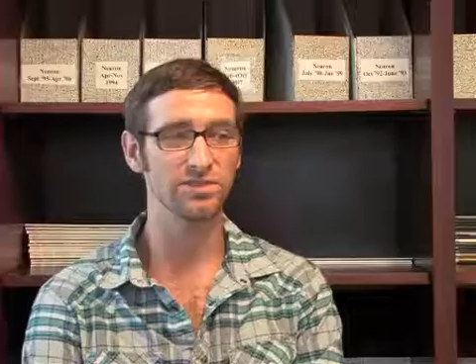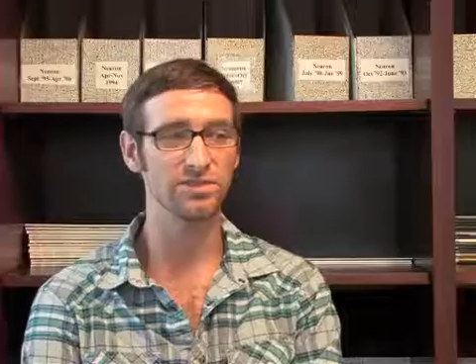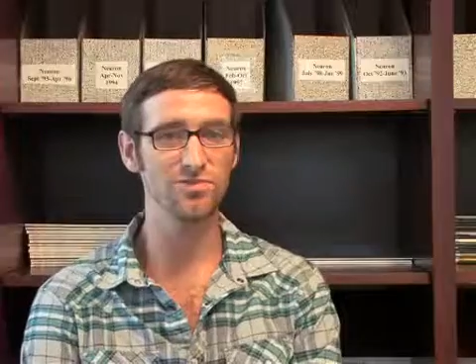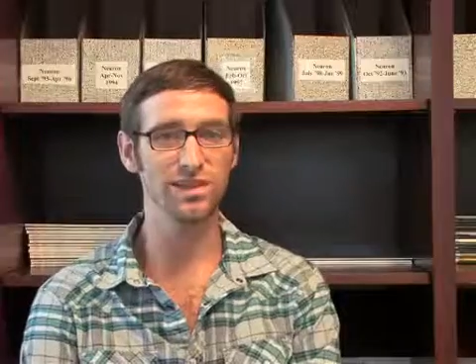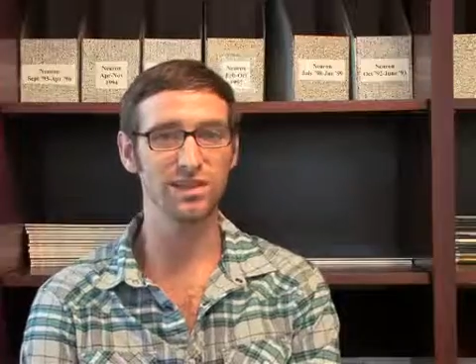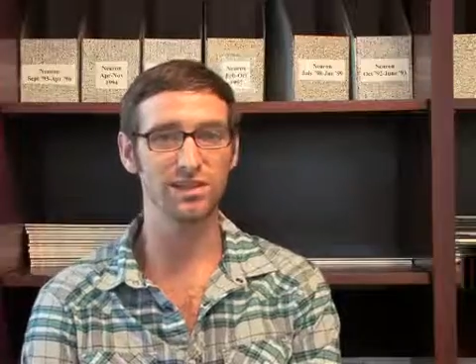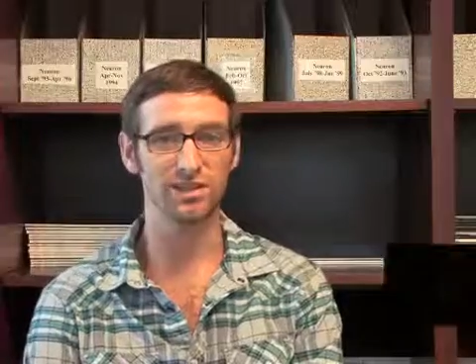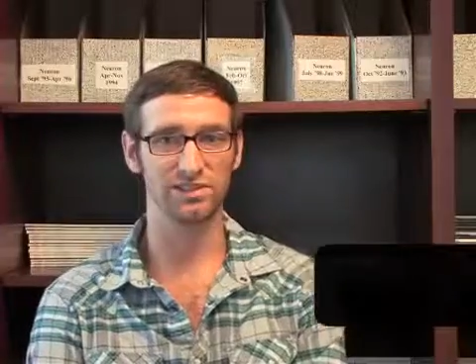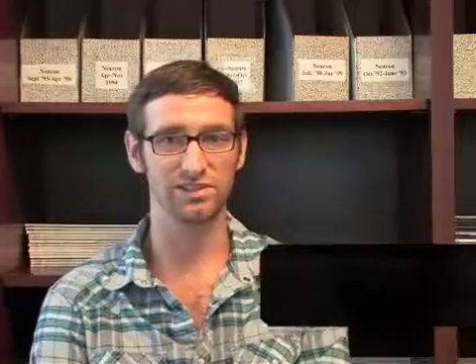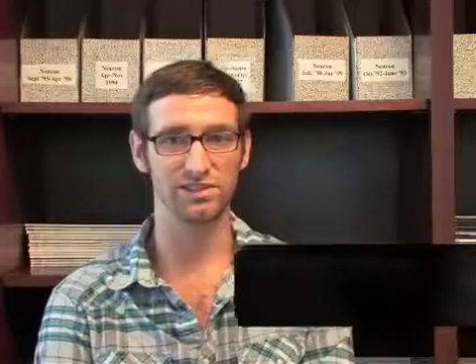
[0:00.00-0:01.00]
So many
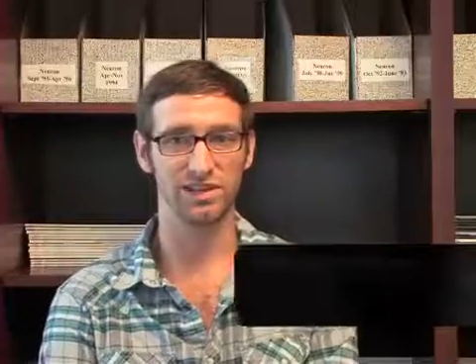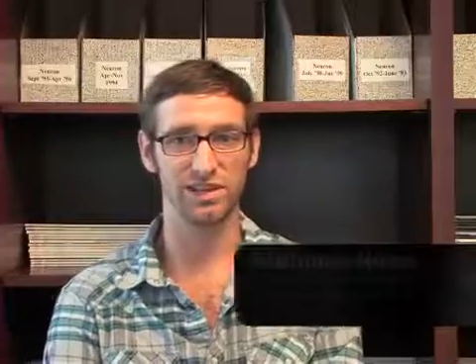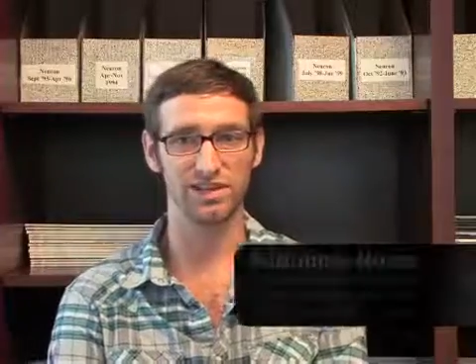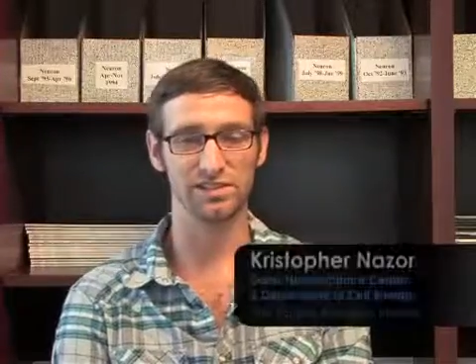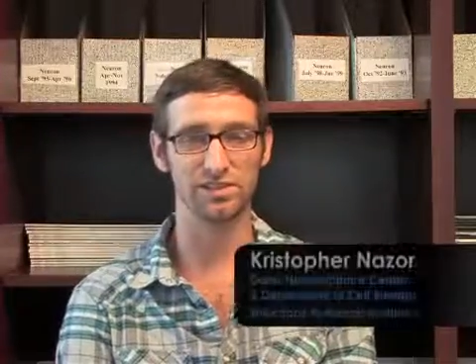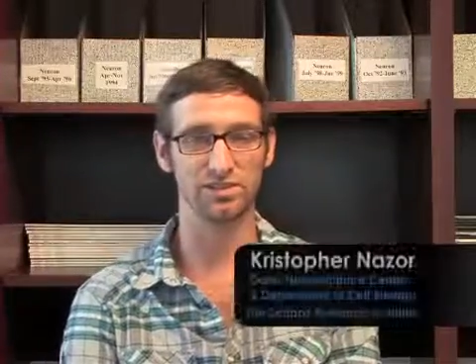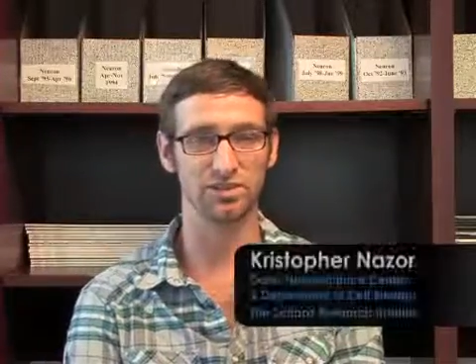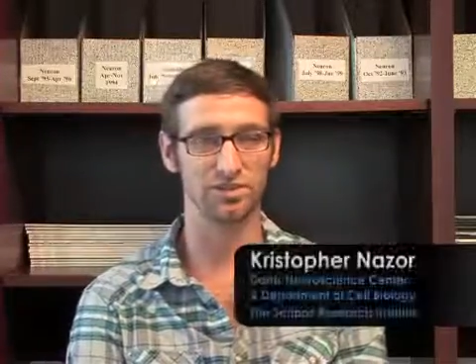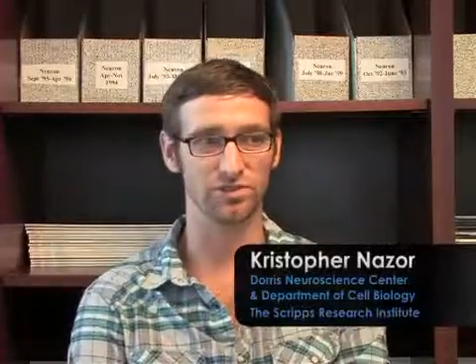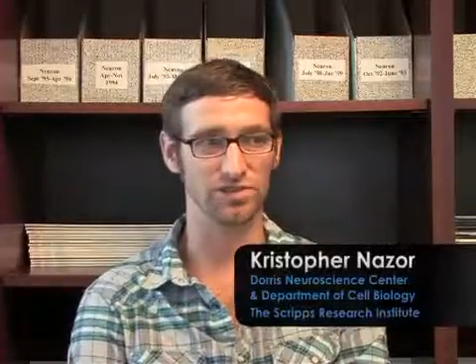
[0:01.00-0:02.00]
things in science and
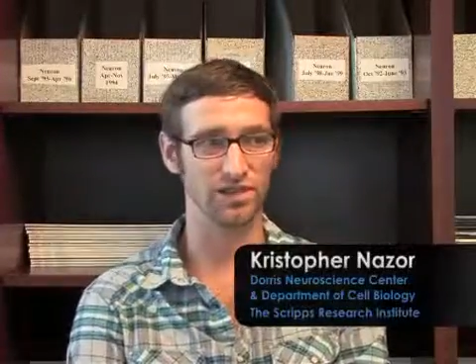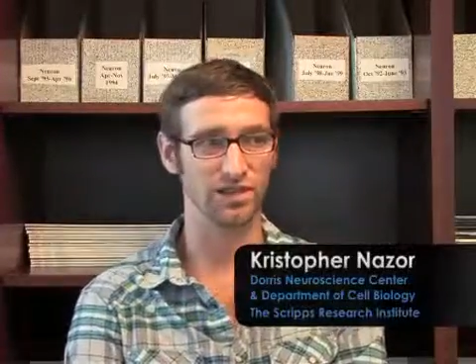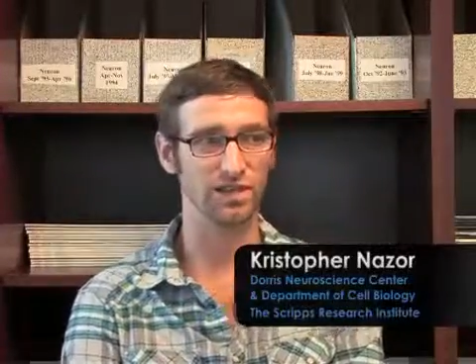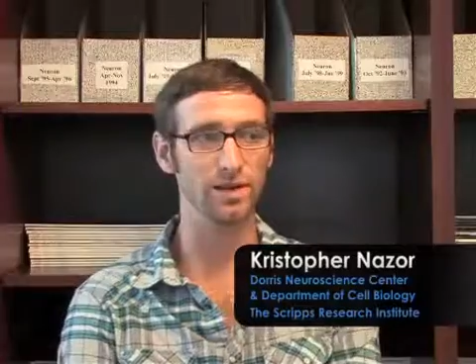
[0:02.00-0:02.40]
journals uh,